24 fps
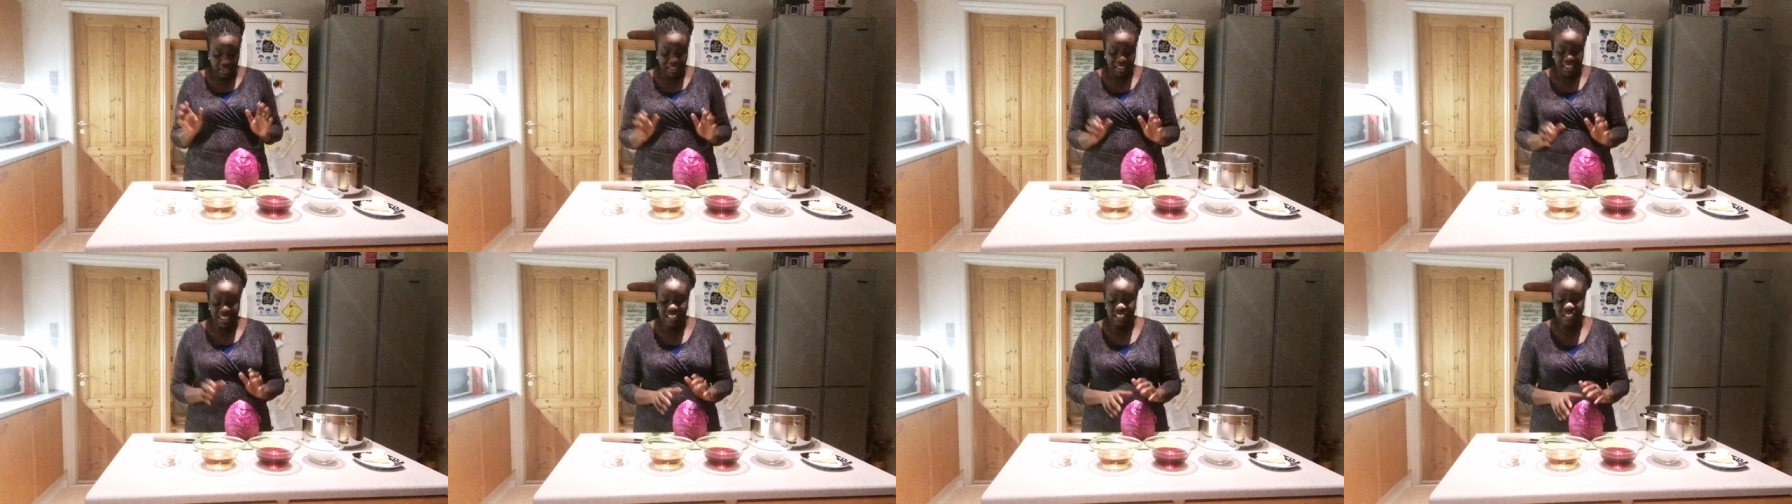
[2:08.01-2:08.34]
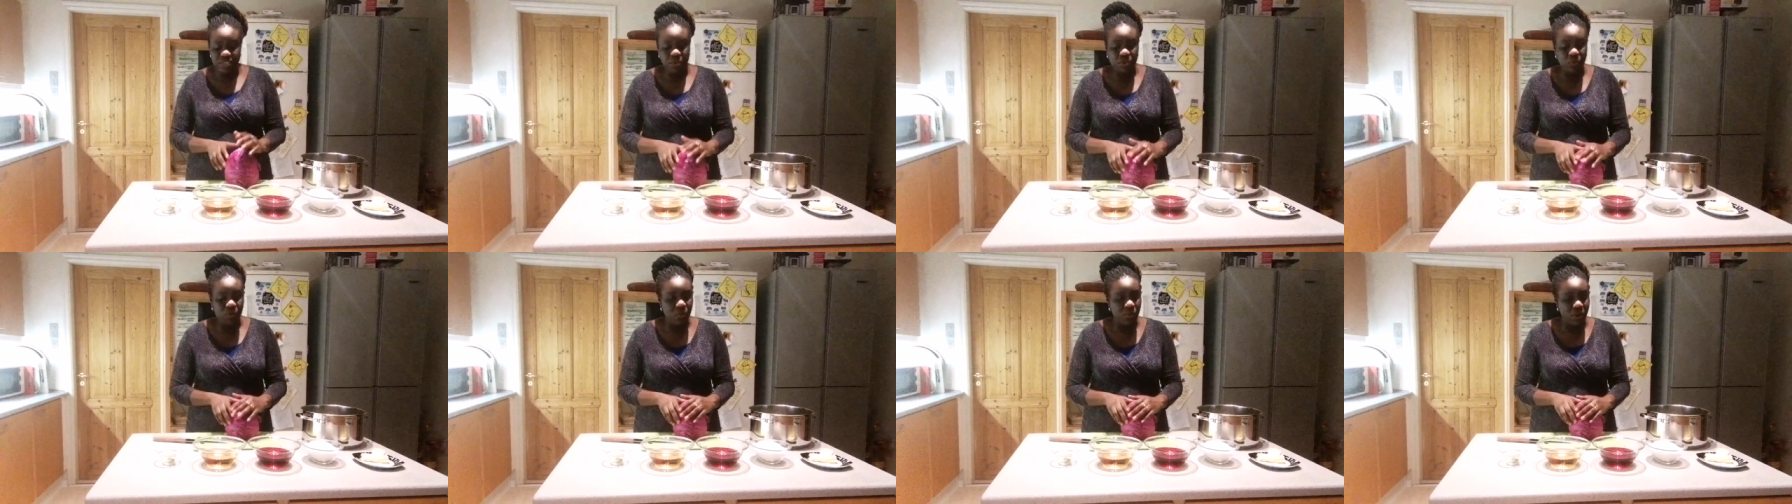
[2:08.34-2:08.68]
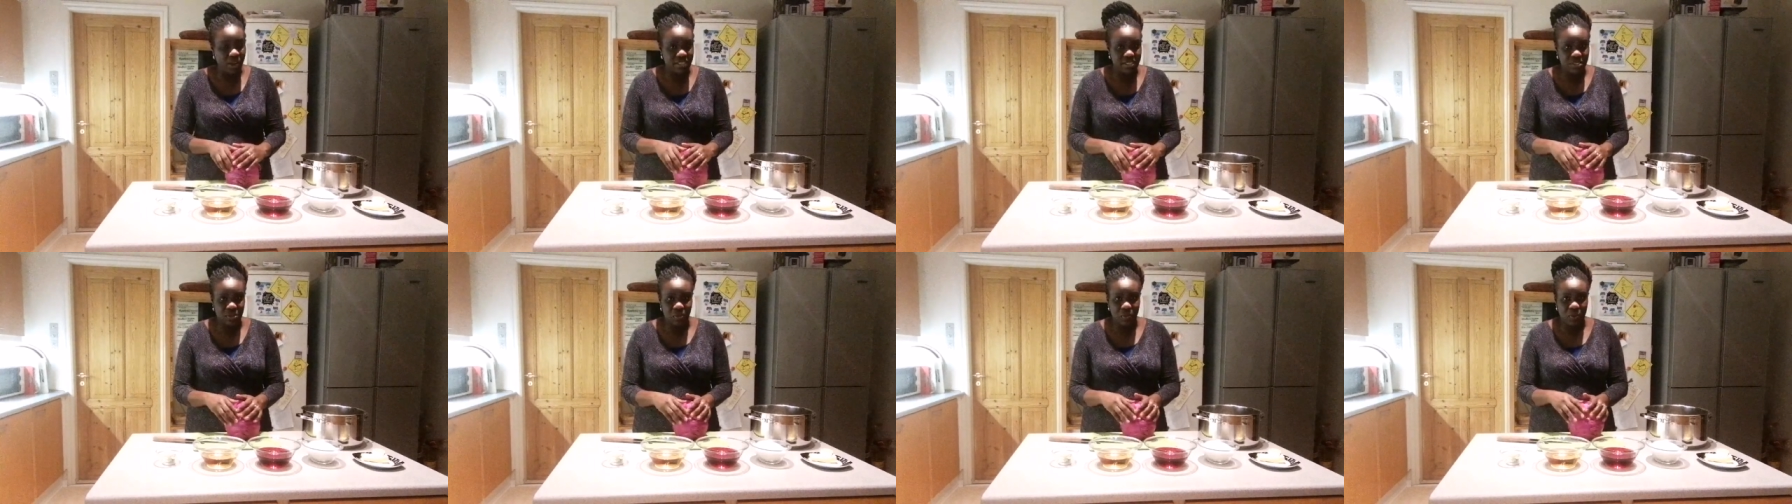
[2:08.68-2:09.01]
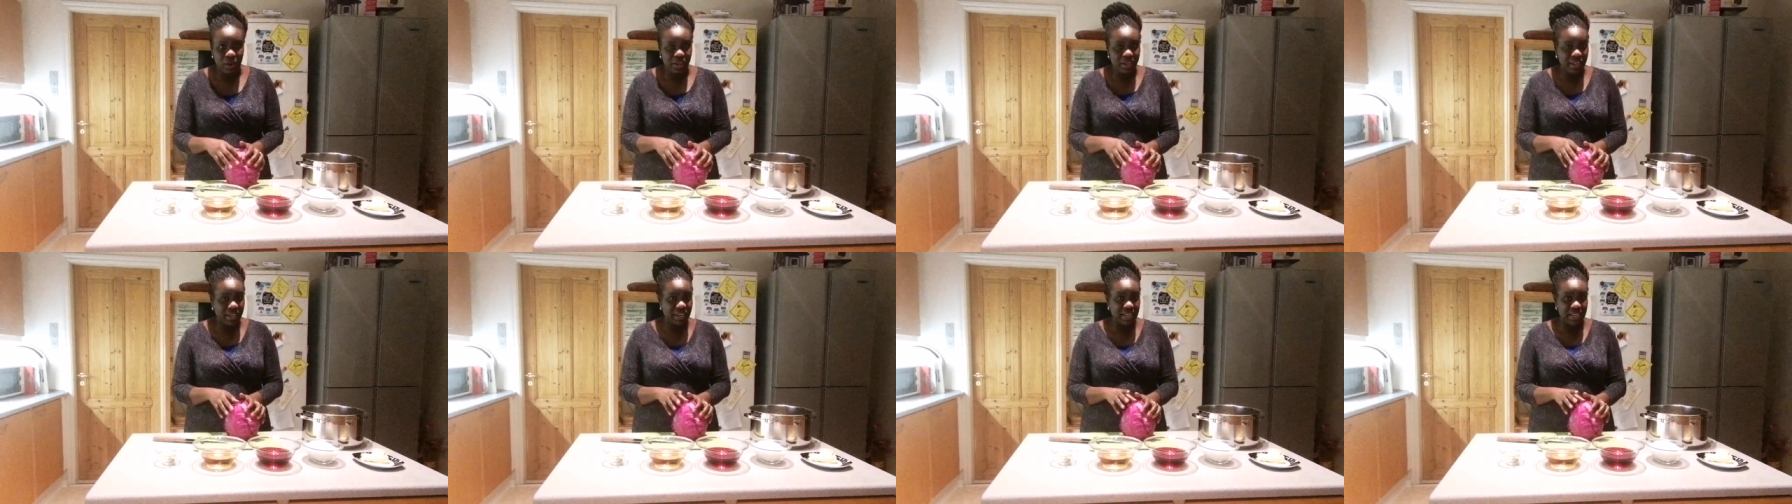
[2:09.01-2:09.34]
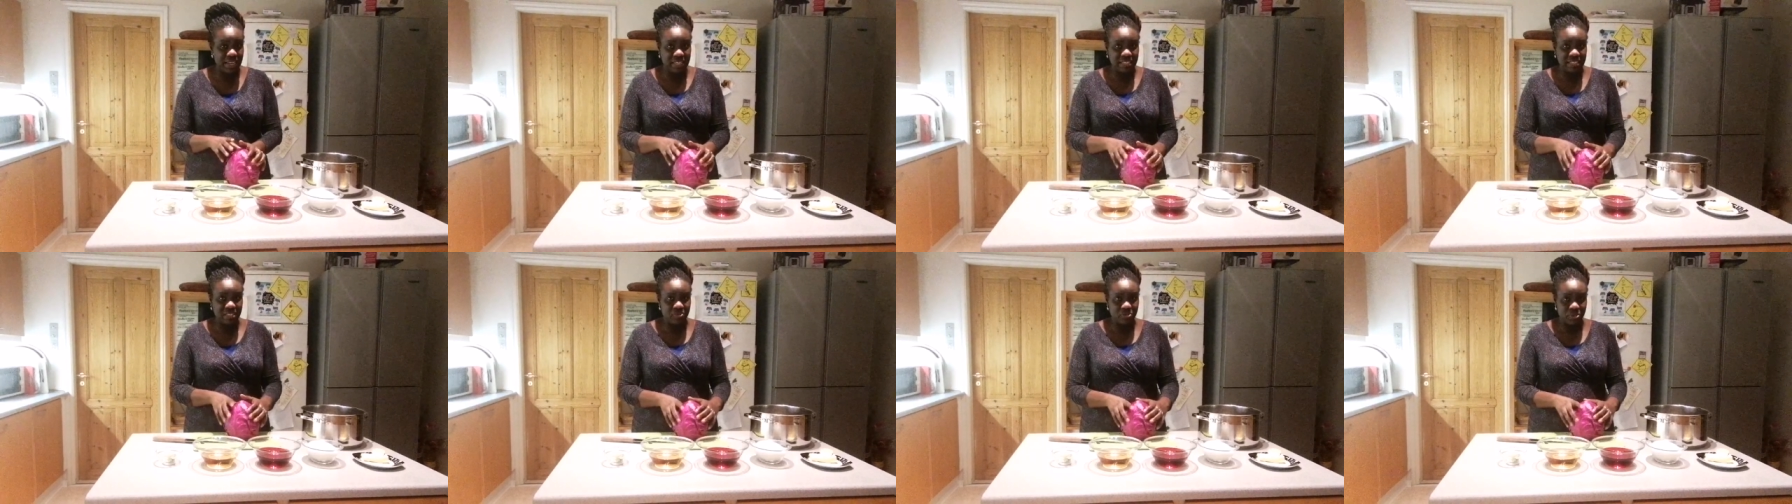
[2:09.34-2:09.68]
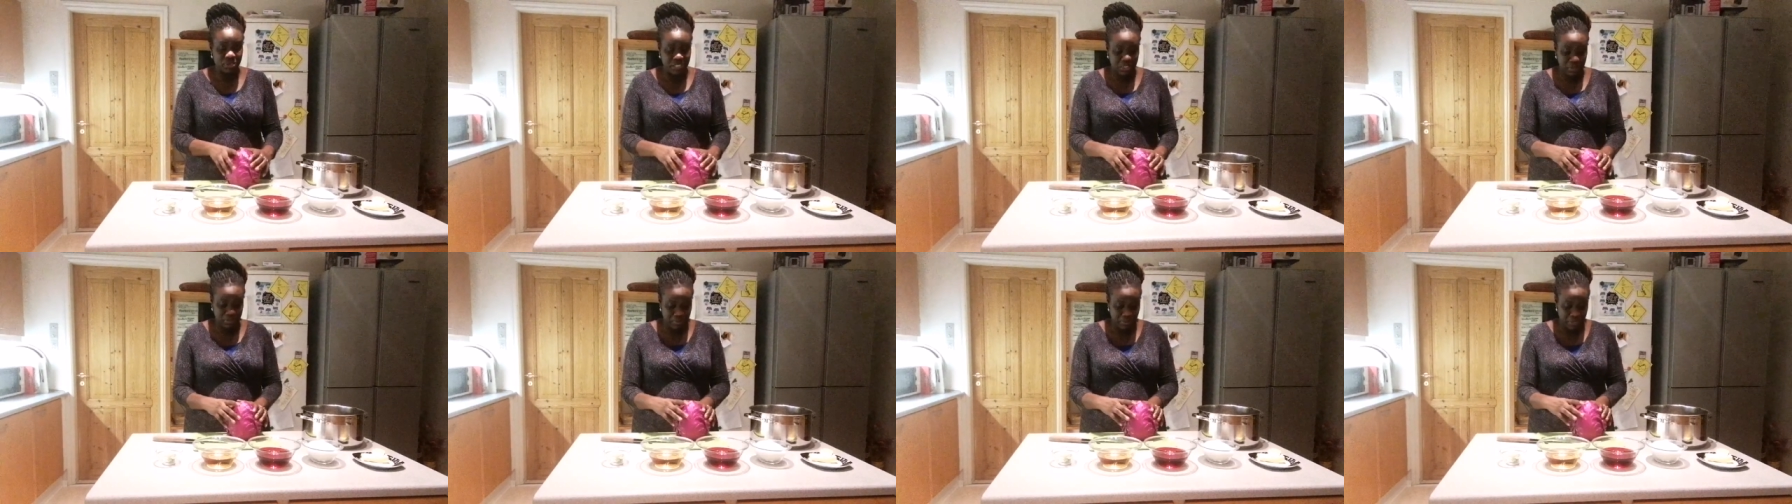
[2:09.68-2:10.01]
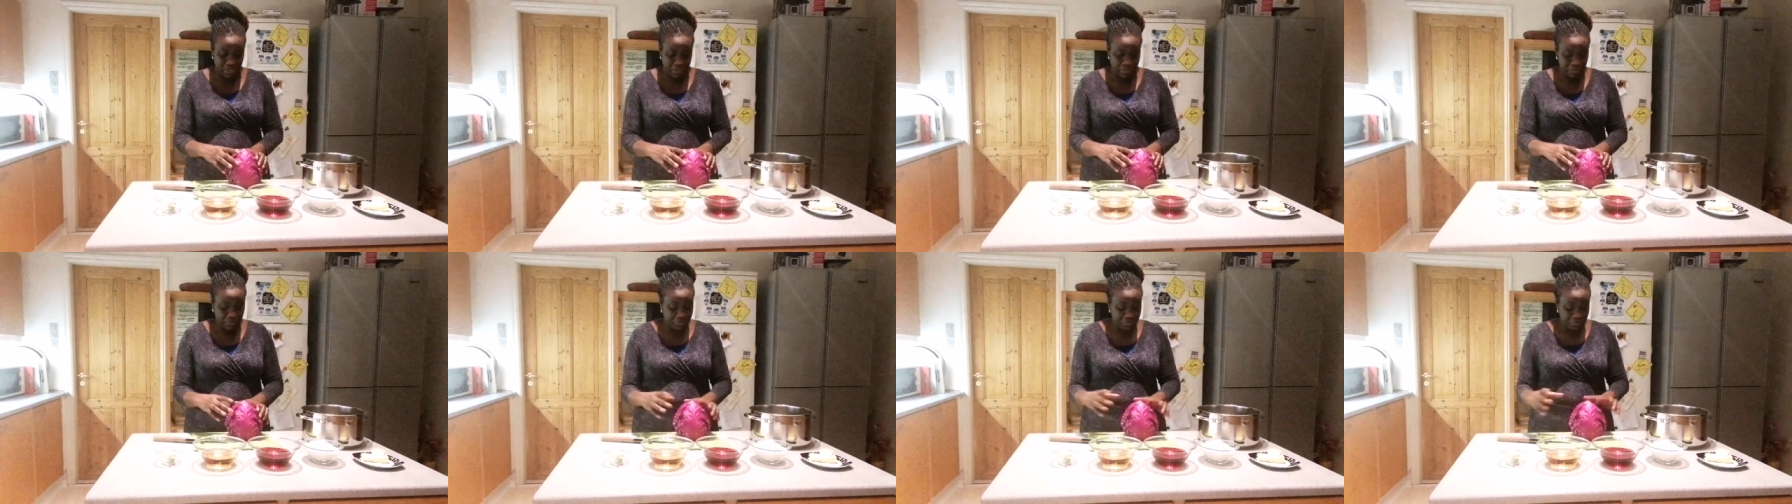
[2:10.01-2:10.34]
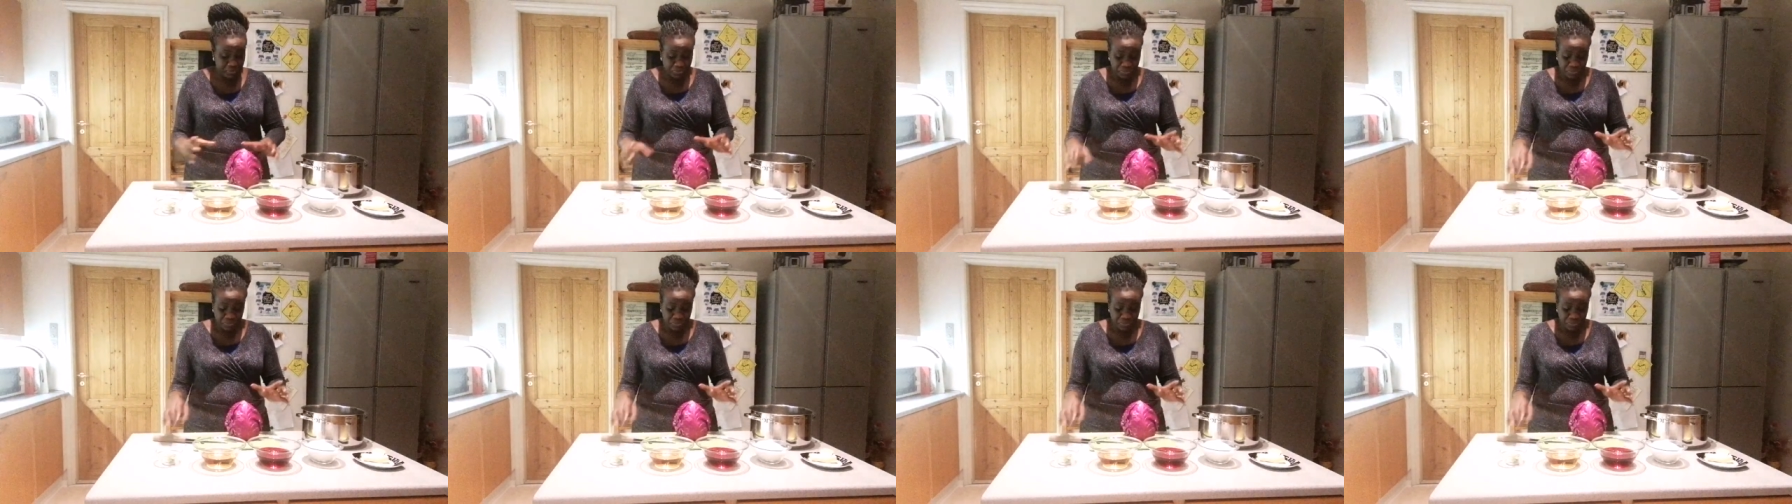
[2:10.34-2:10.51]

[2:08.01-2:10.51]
it's quite quite an easy recipe